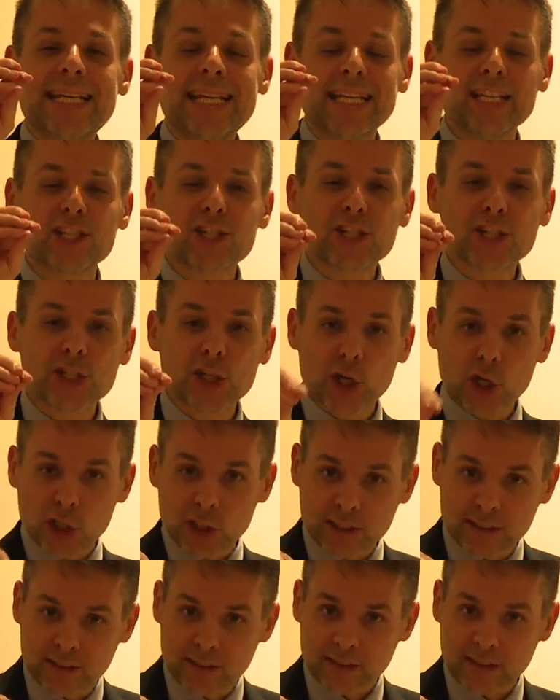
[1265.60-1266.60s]

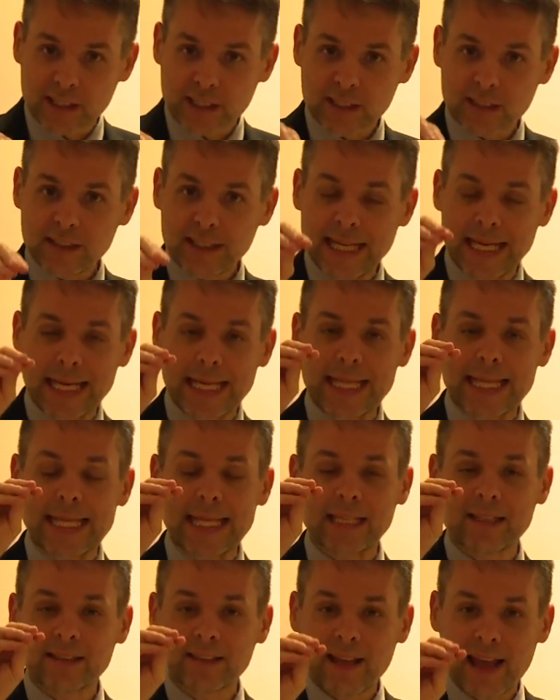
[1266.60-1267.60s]
inserting in
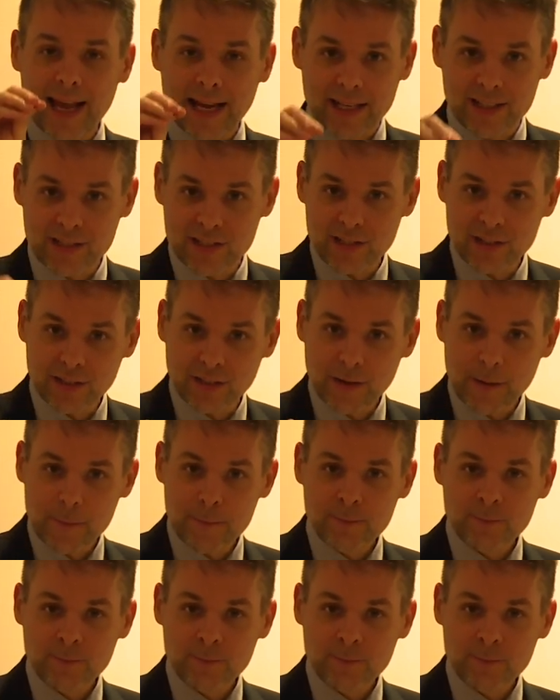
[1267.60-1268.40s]
the text